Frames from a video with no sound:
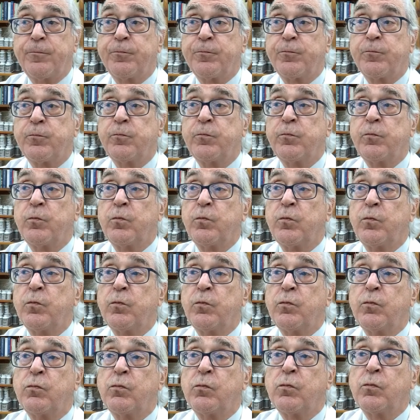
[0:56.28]

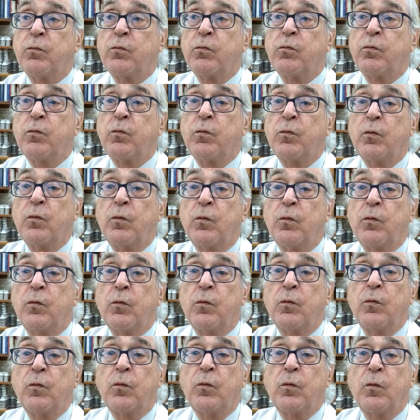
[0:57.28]

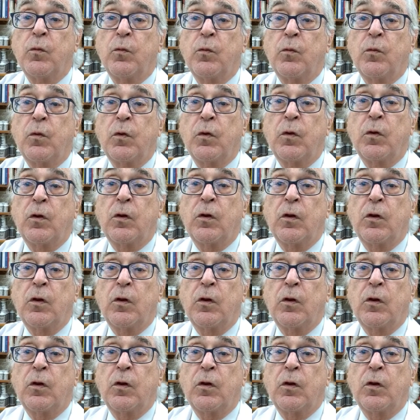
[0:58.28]
No one is speaking in this clip.